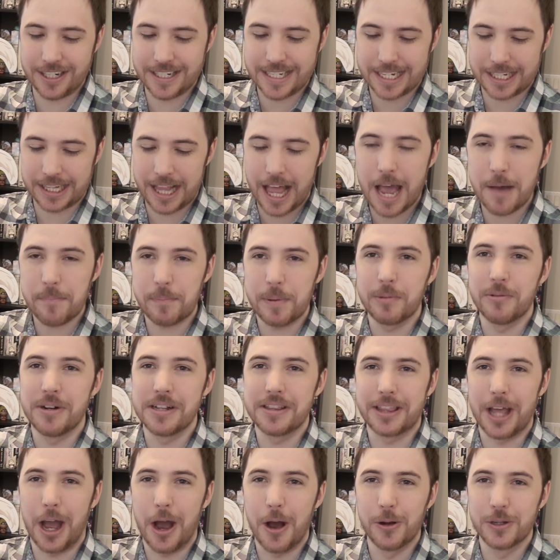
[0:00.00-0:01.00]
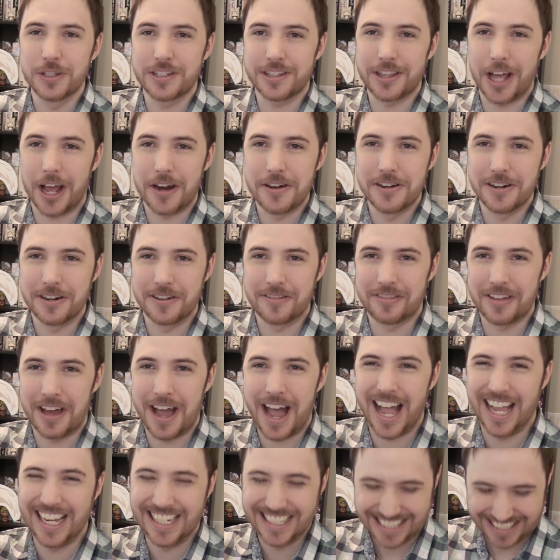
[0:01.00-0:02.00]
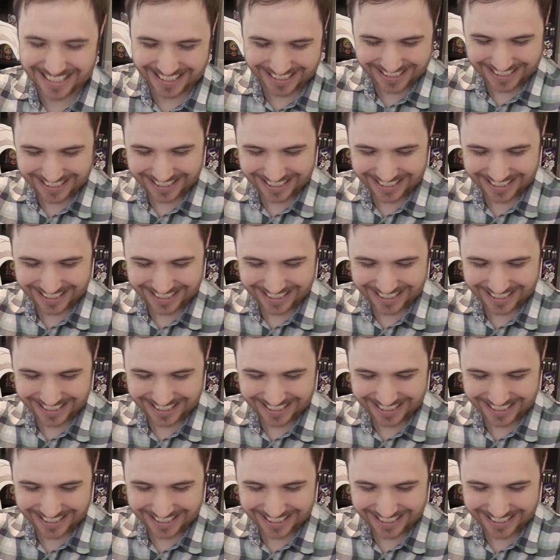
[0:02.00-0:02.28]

she's clapping with those thunder thighs.